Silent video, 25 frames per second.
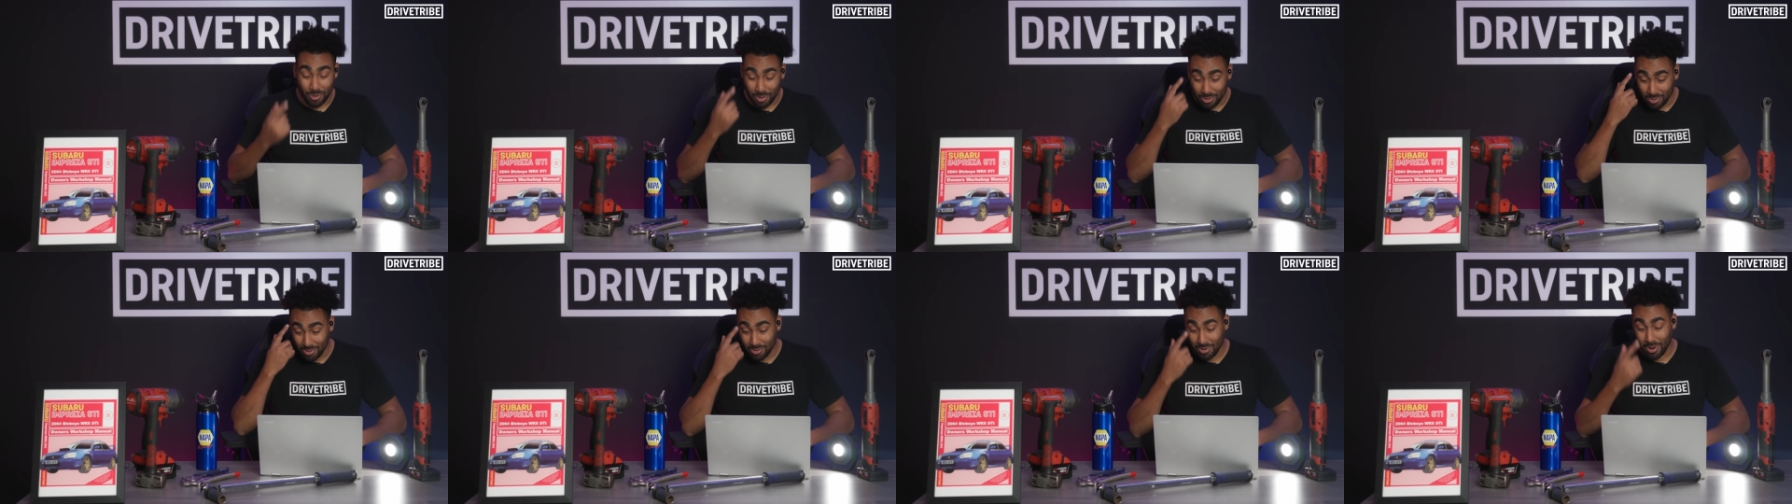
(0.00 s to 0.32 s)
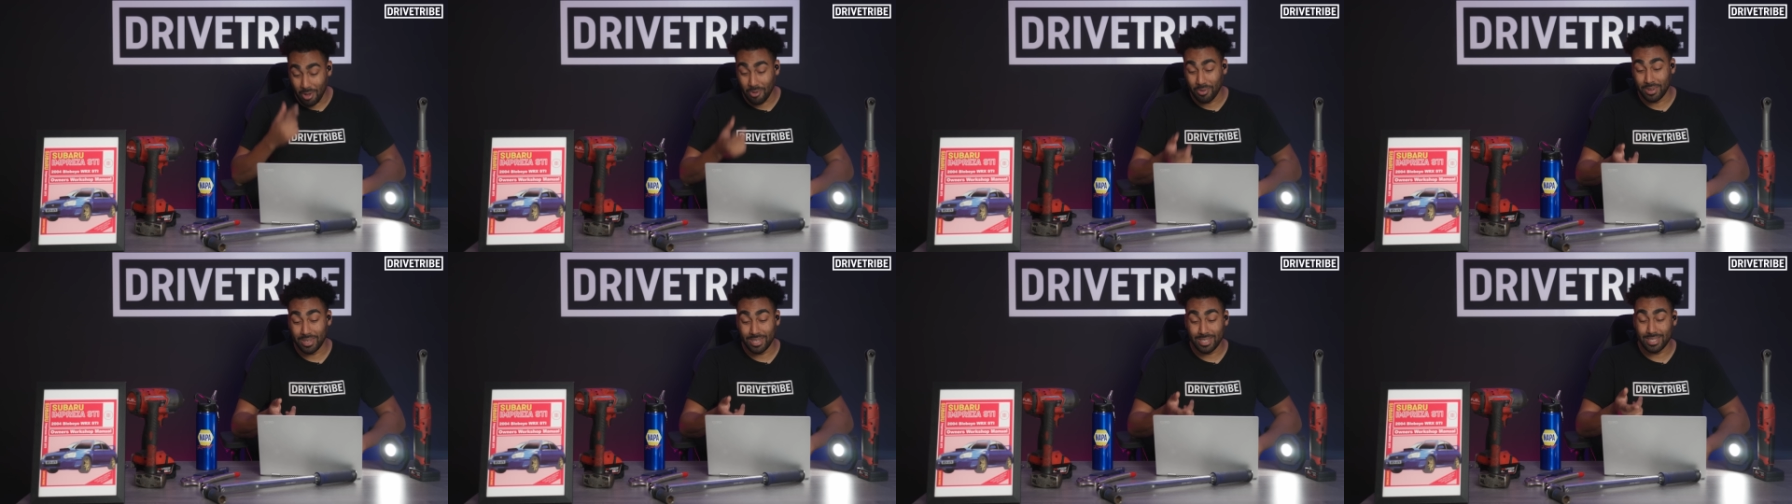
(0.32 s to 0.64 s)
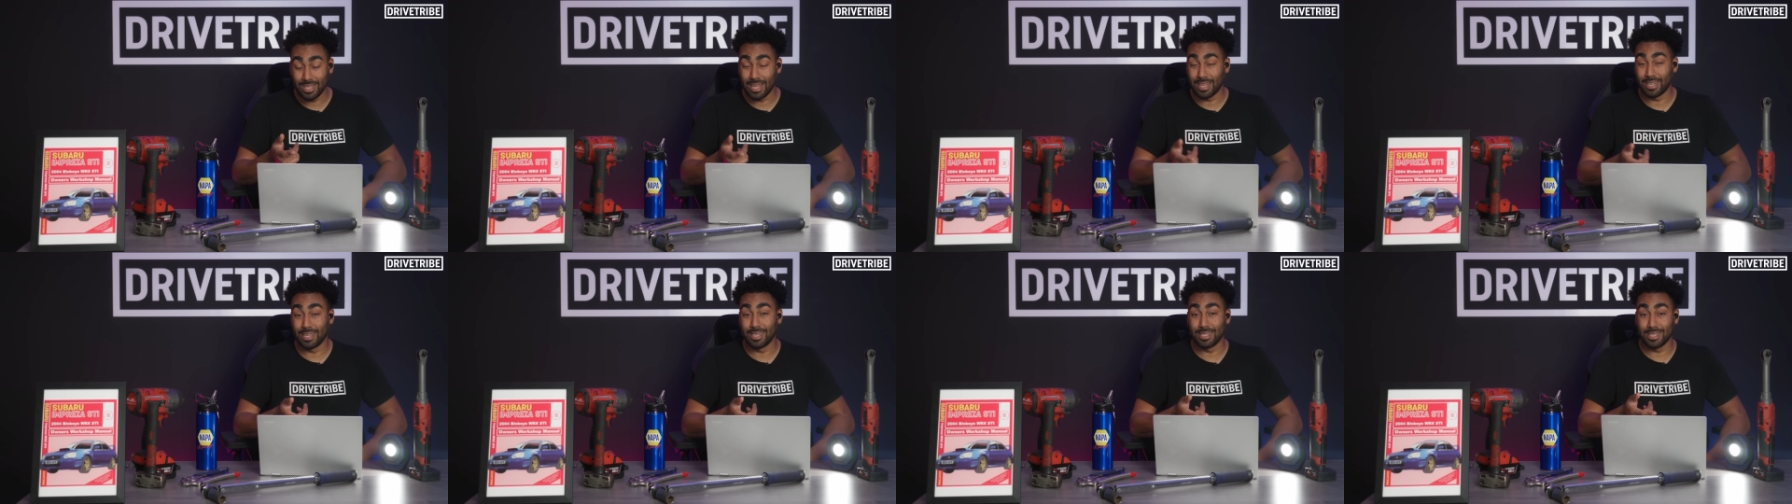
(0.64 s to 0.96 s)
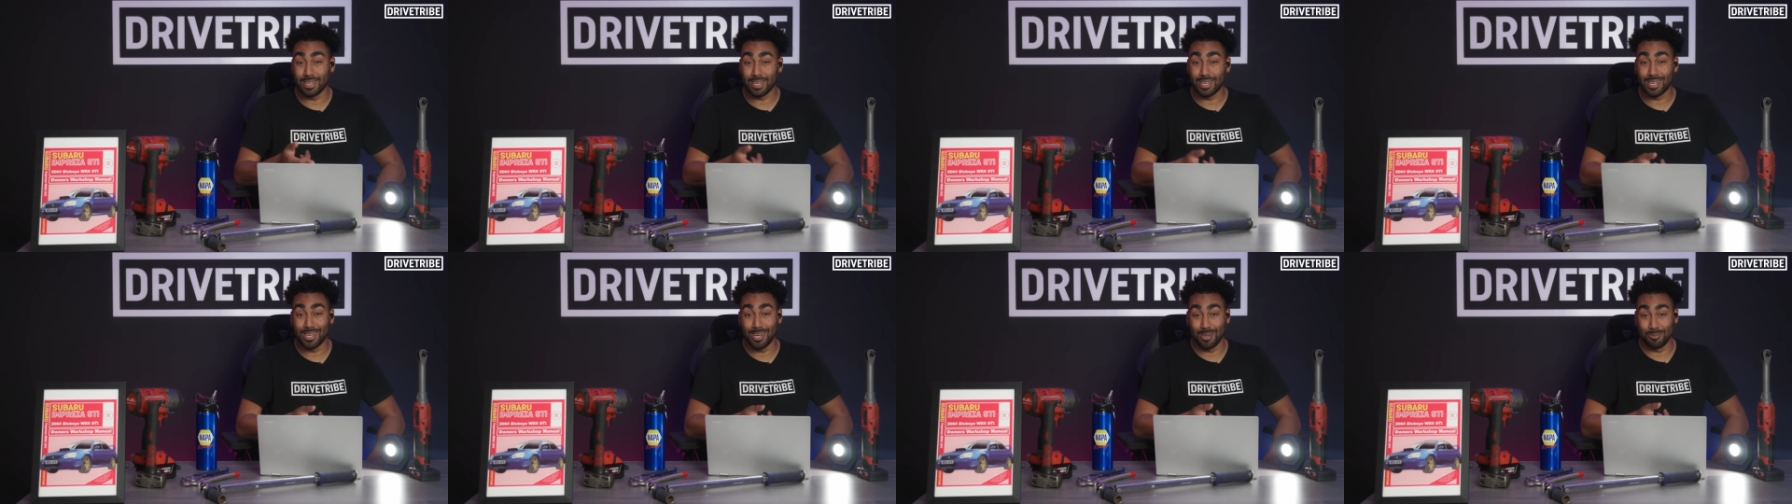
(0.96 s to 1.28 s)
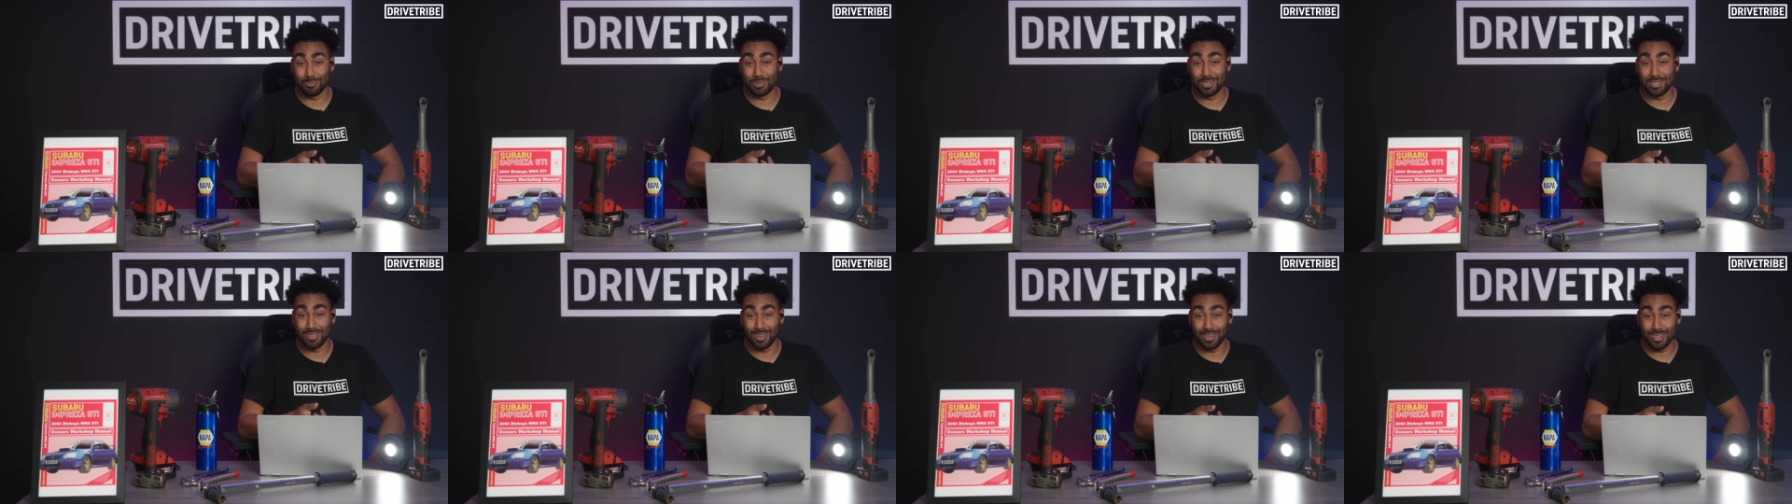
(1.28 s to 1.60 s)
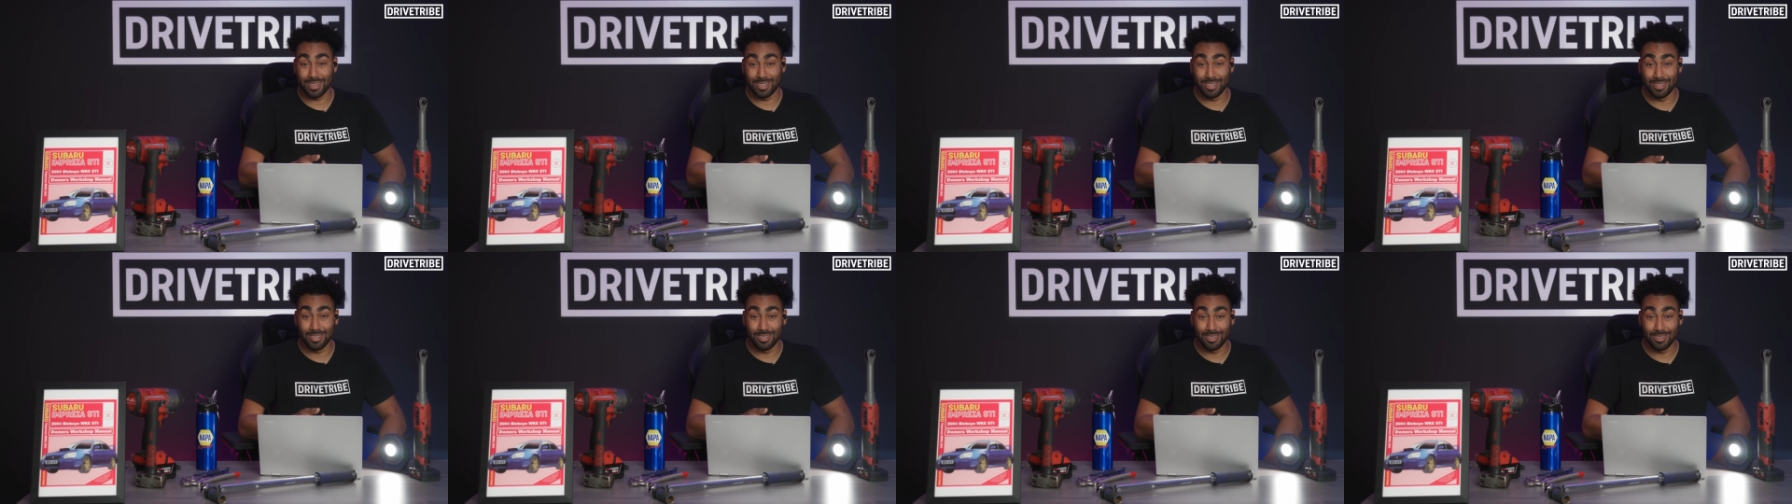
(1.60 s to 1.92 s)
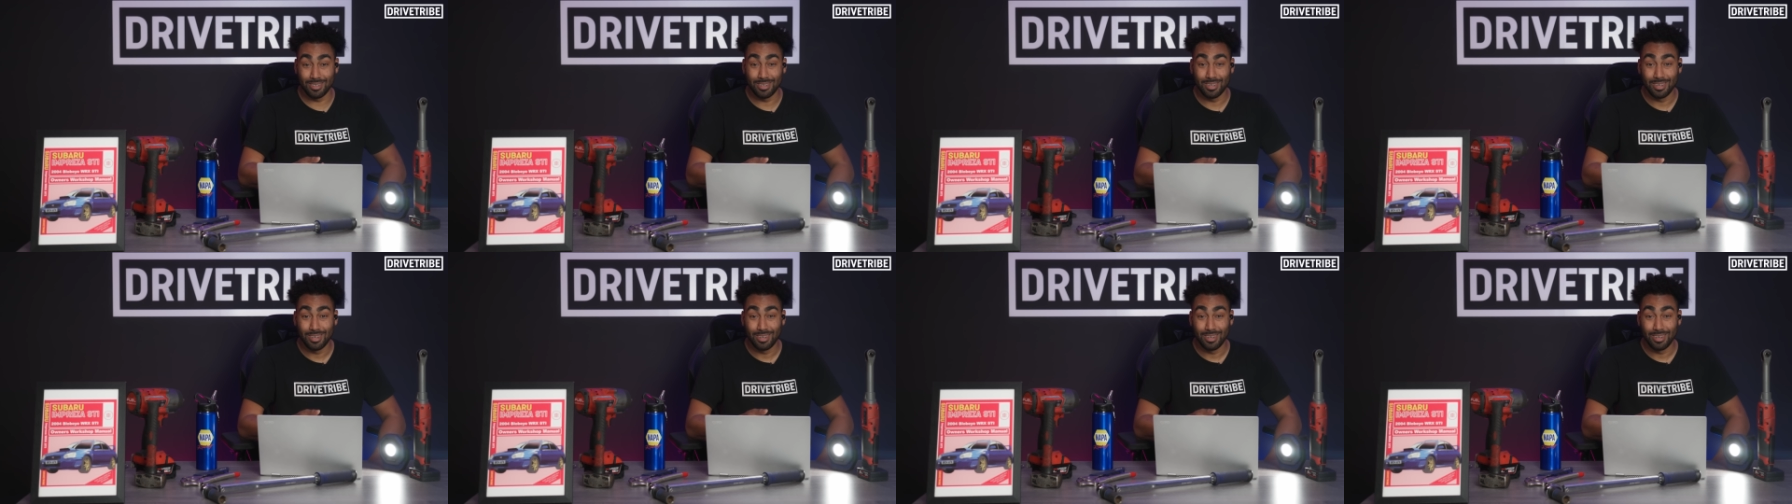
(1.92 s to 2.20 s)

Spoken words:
you notice that there's a cap stuck in the